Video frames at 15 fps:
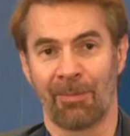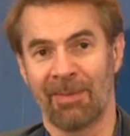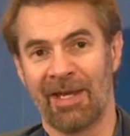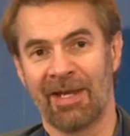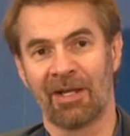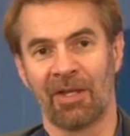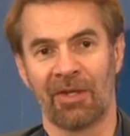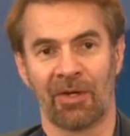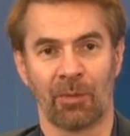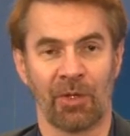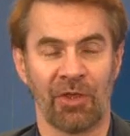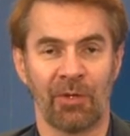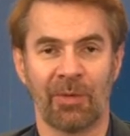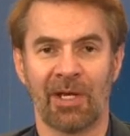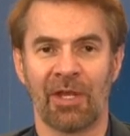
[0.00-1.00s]
panel there
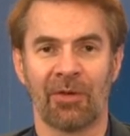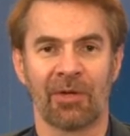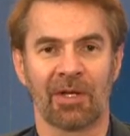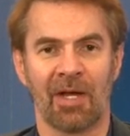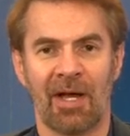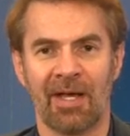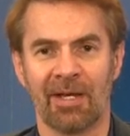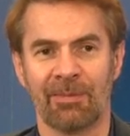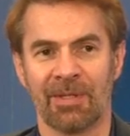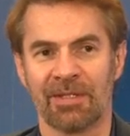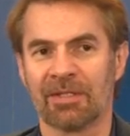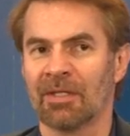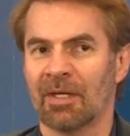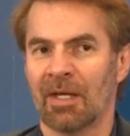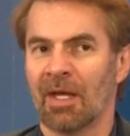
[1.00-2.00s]
with three other
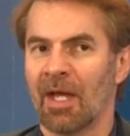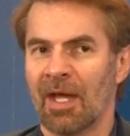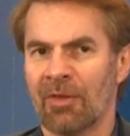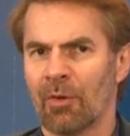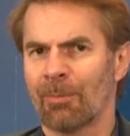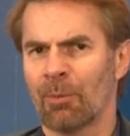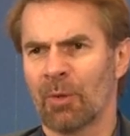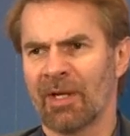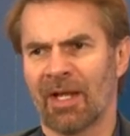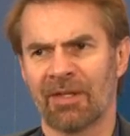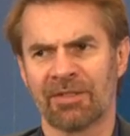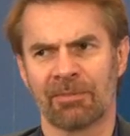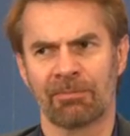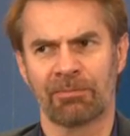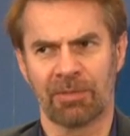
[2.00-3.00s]
economists, and they were pointing out
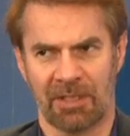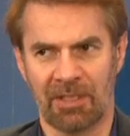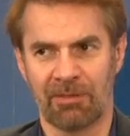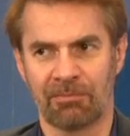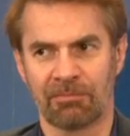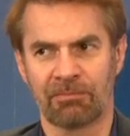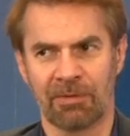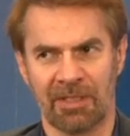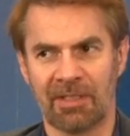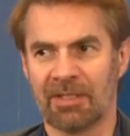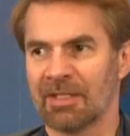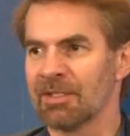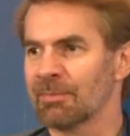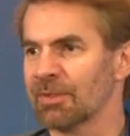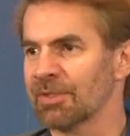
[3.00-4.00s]
some pretty, pretty
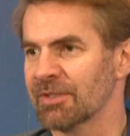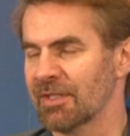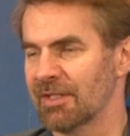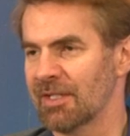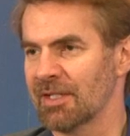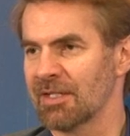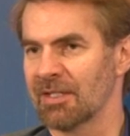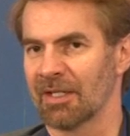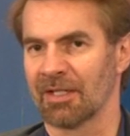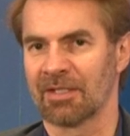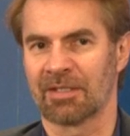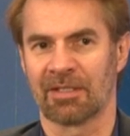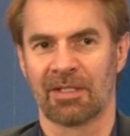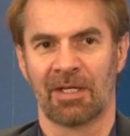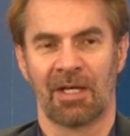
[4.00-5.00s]
dismal
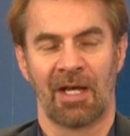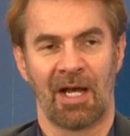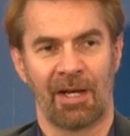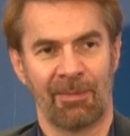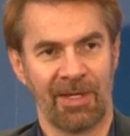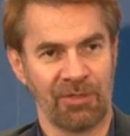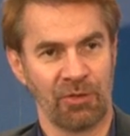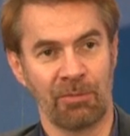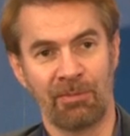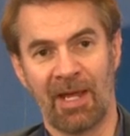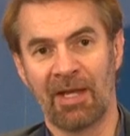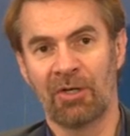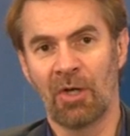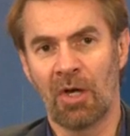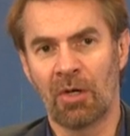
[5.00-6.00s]
statistics. Um, as you
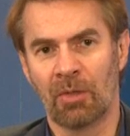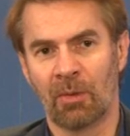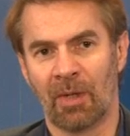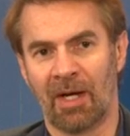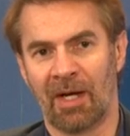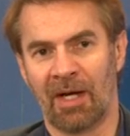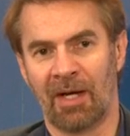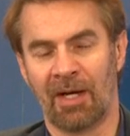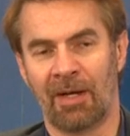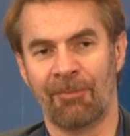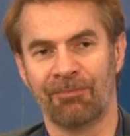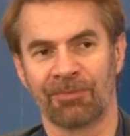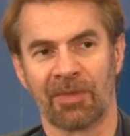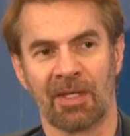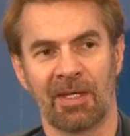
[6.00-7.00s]
may know,
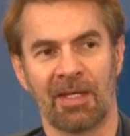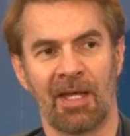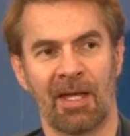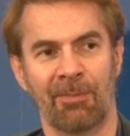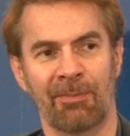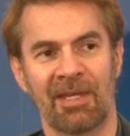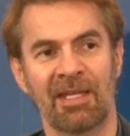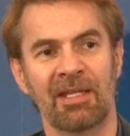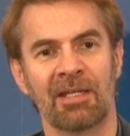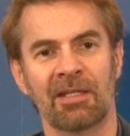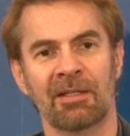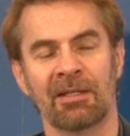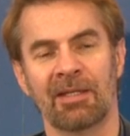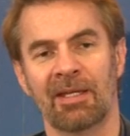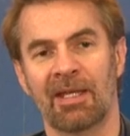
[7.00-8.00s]
um,
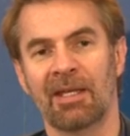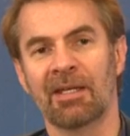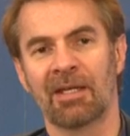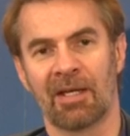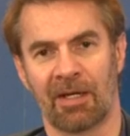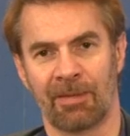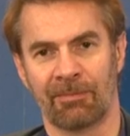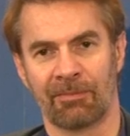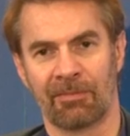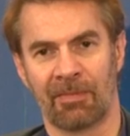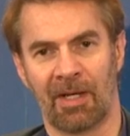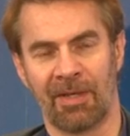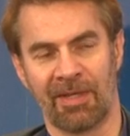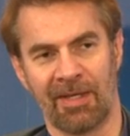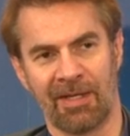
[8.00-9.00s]
median income,
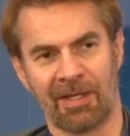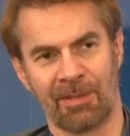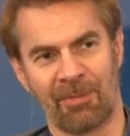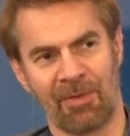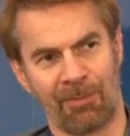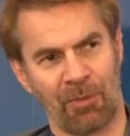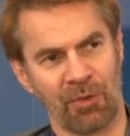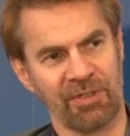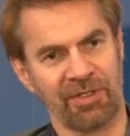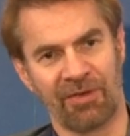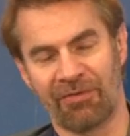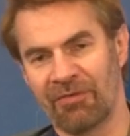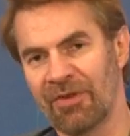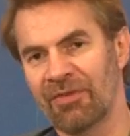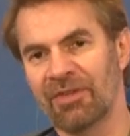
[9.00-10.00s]
uh, the income of the person at
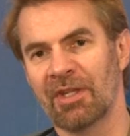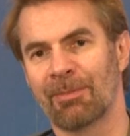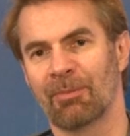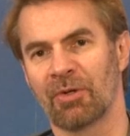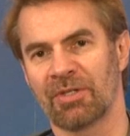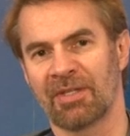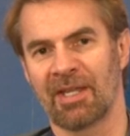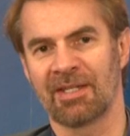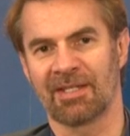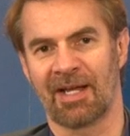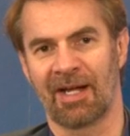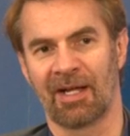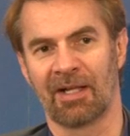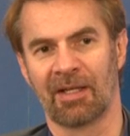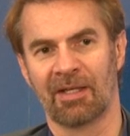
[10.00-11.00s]
the 50th
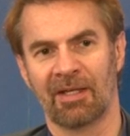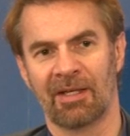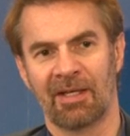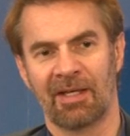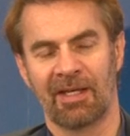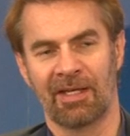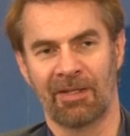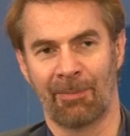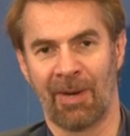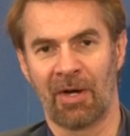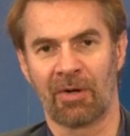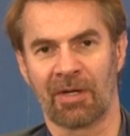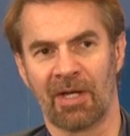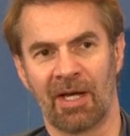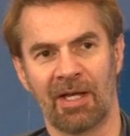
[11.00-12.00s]
percentile, in
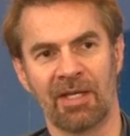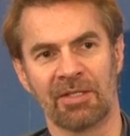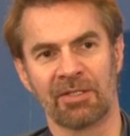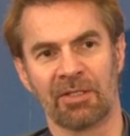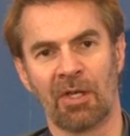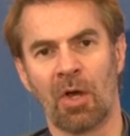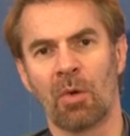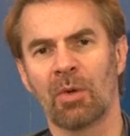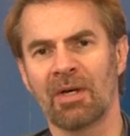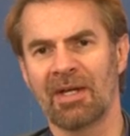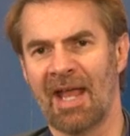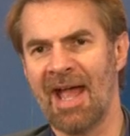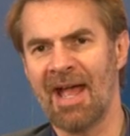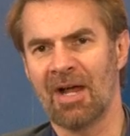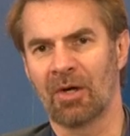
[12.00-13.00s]
America is lower
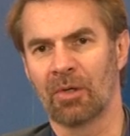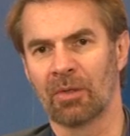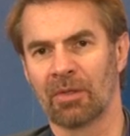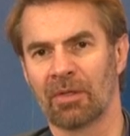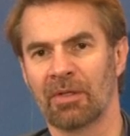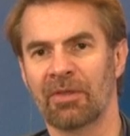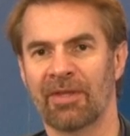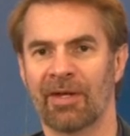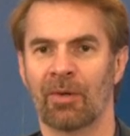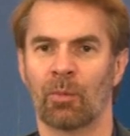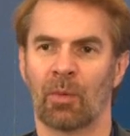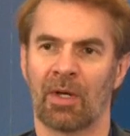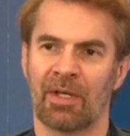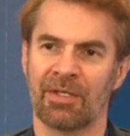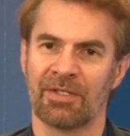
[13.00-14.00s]
now than it
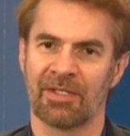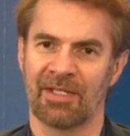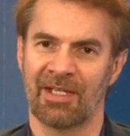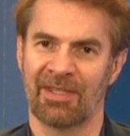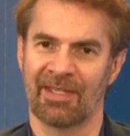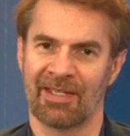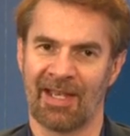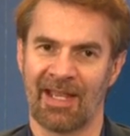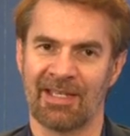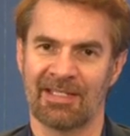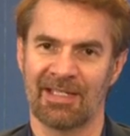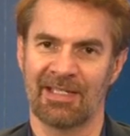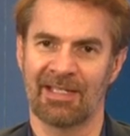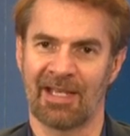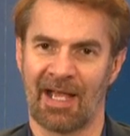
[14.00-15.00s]
was in the
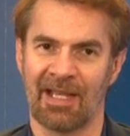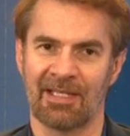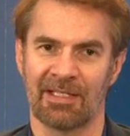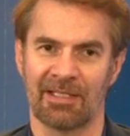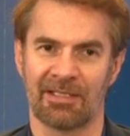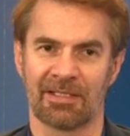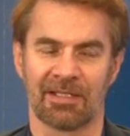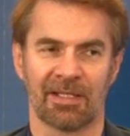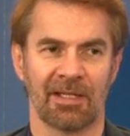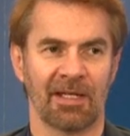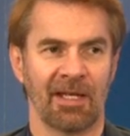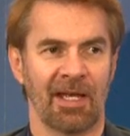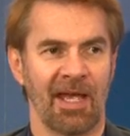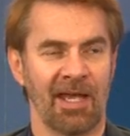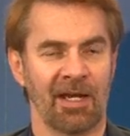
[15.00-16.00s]
1990s.
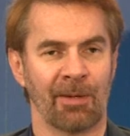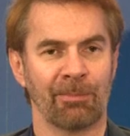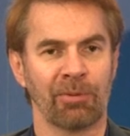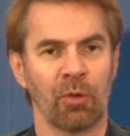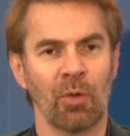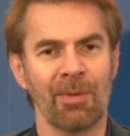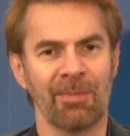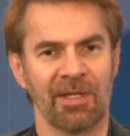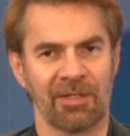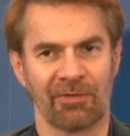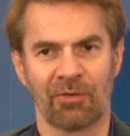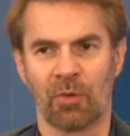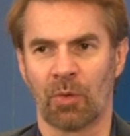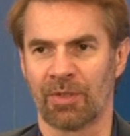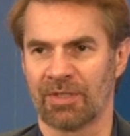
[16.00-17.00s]
And employment,
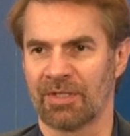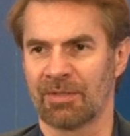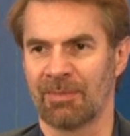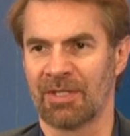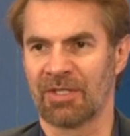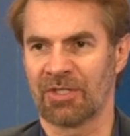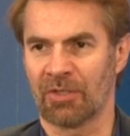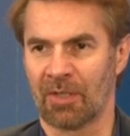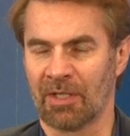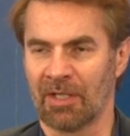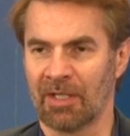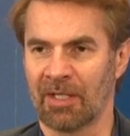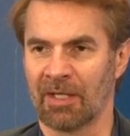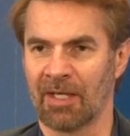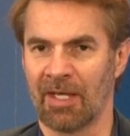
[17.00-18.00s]
of course, has been
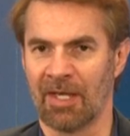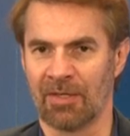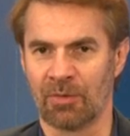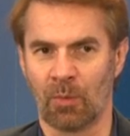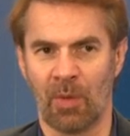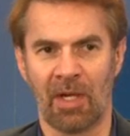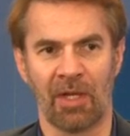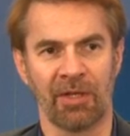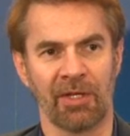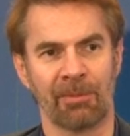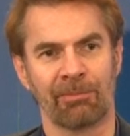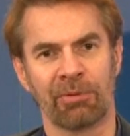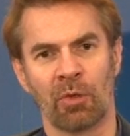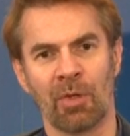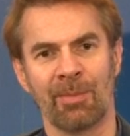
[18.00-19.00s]
struggling as well. The
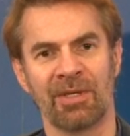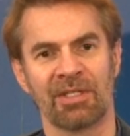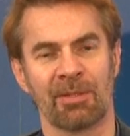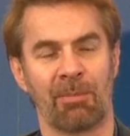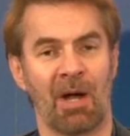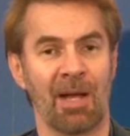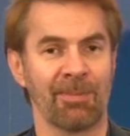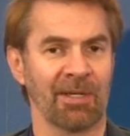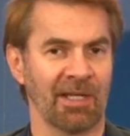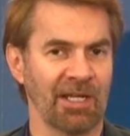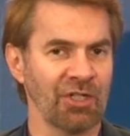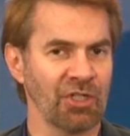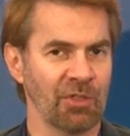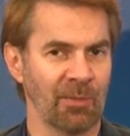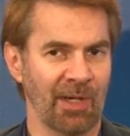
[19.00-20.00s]
employment to
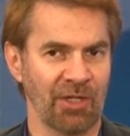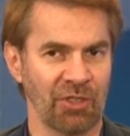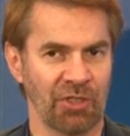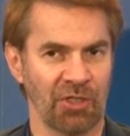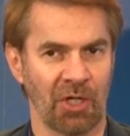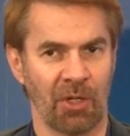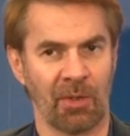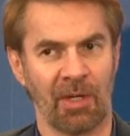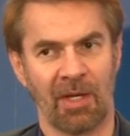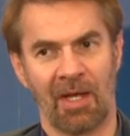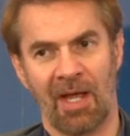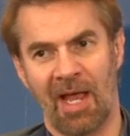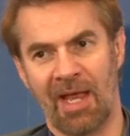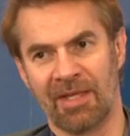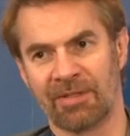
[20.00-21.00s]
population ratio
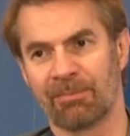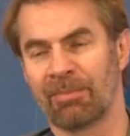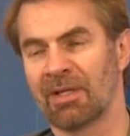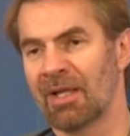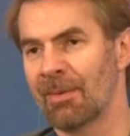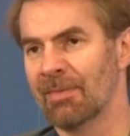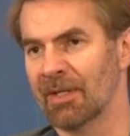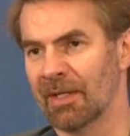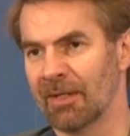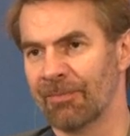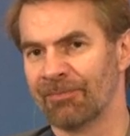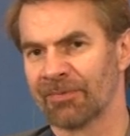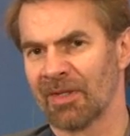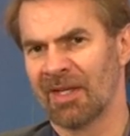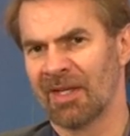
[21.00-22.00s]
has plummeted.
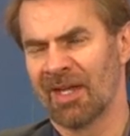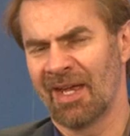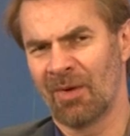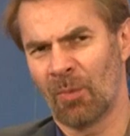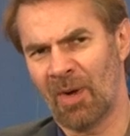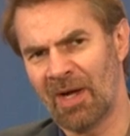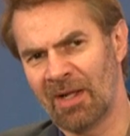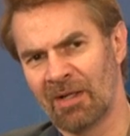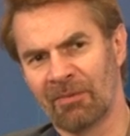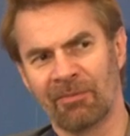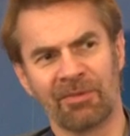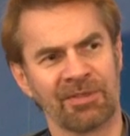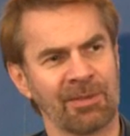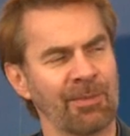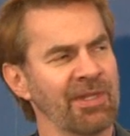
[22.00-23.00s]
And while
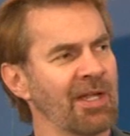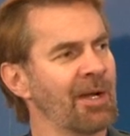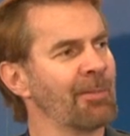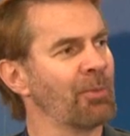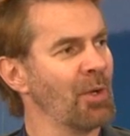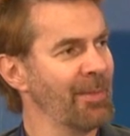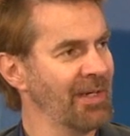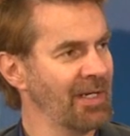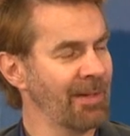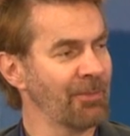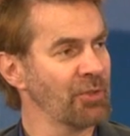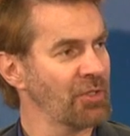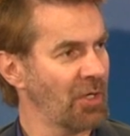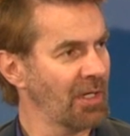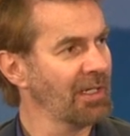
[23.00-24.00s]
some of the unemployment
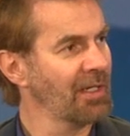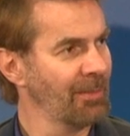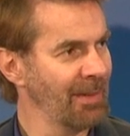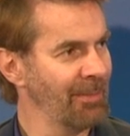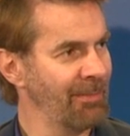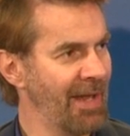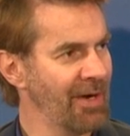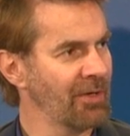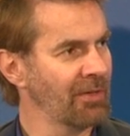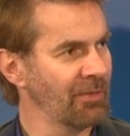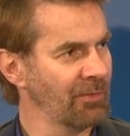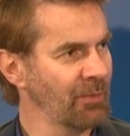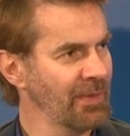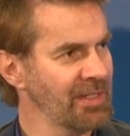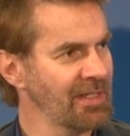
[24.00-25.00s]
numbers are a little bit better
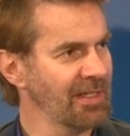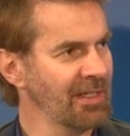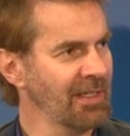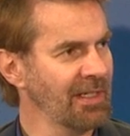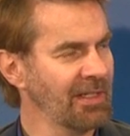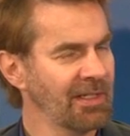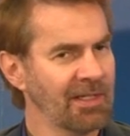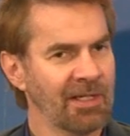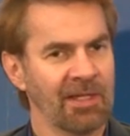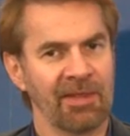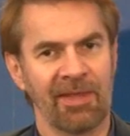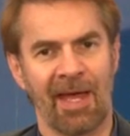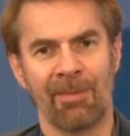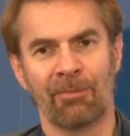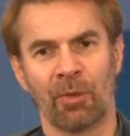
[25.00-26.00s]
recently,
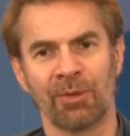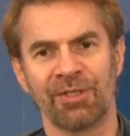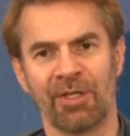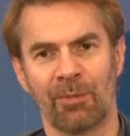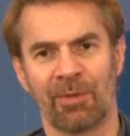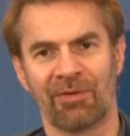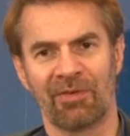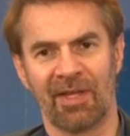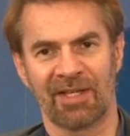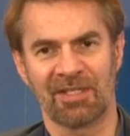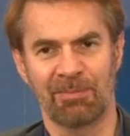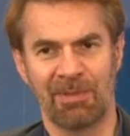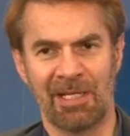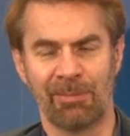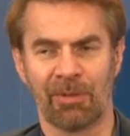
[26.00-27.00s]
that mostly reflects
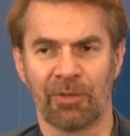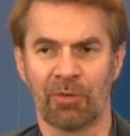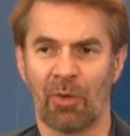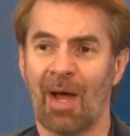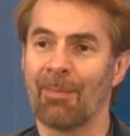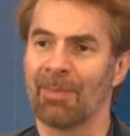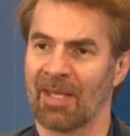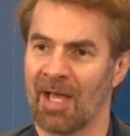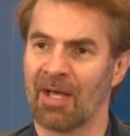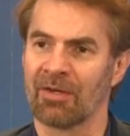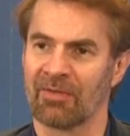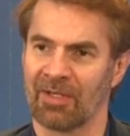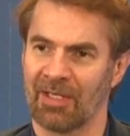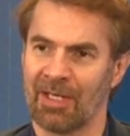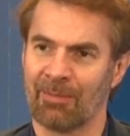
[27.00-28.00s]
people dropping out of
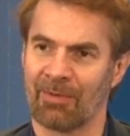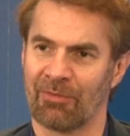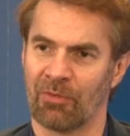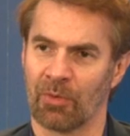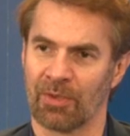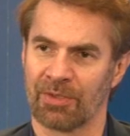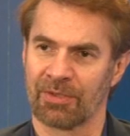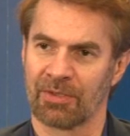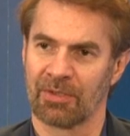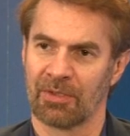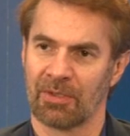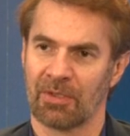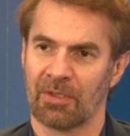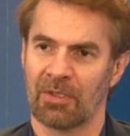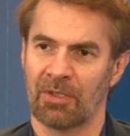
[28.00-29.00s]
the labor force,
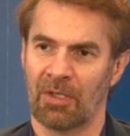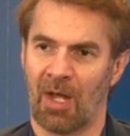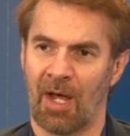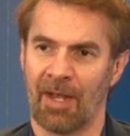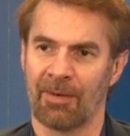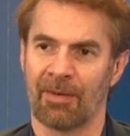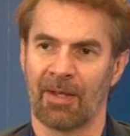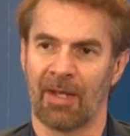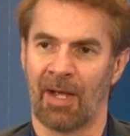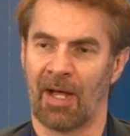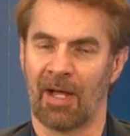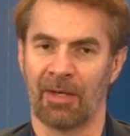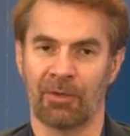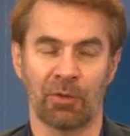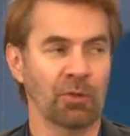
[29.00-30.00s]
not
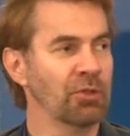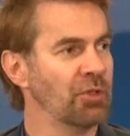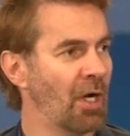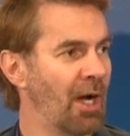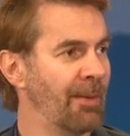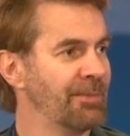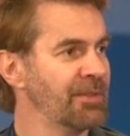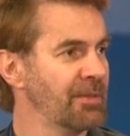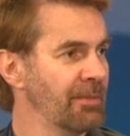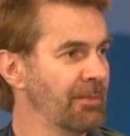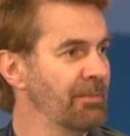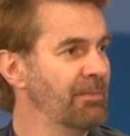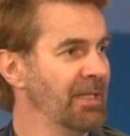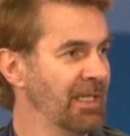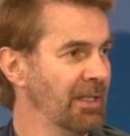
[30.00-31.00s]
uh, new jobs
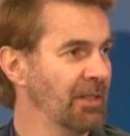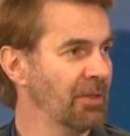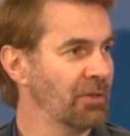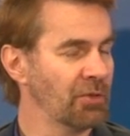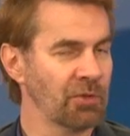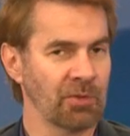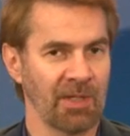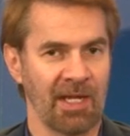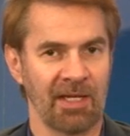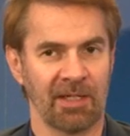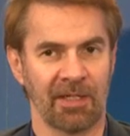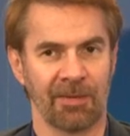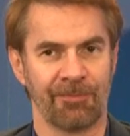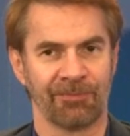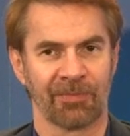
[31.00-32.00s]
being
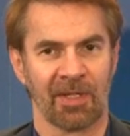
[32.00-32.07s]
created.